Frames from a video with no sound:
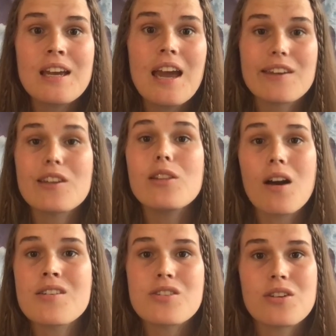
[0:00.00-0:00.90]
and on
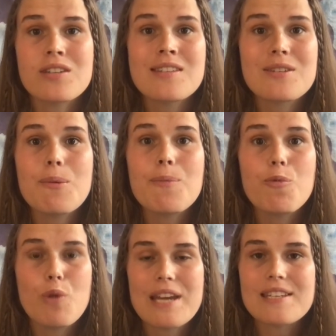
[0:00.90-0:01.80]
long journeys you
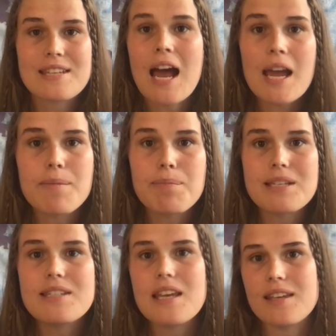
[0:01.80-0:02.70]
waste time by
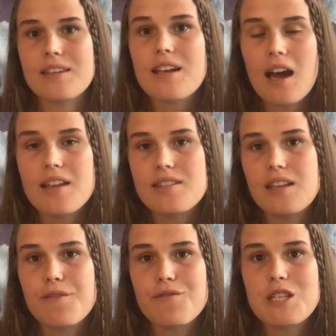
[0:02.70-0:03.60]
taking the car instead of